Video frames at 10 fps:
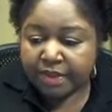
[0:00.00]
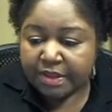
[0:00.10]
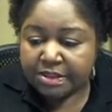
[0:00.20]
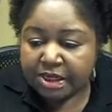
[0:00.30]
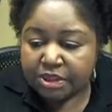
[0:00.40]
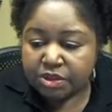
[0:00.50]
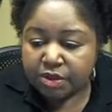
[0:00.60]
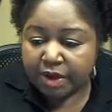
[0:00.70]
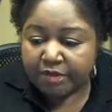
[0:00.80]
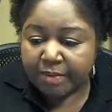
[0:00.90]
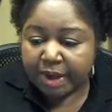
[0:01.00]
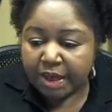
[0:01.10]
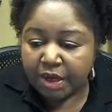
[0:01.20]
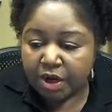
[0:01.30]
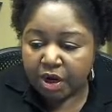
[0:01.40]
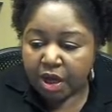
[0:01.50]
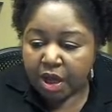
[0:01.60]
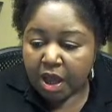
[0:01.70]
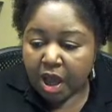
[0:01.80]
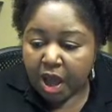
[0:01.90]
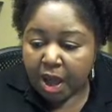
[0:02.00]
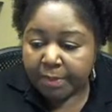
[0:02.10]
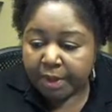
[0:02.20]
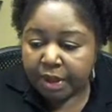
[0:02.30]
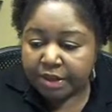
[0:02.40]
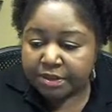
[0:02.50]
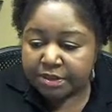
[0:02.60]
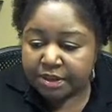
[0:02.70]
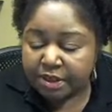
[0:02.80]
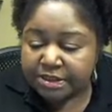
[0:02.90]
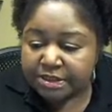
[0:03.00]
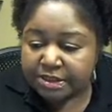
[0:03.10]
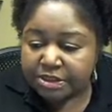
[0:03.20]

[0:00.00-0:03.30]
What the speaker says: The texture of my hair causes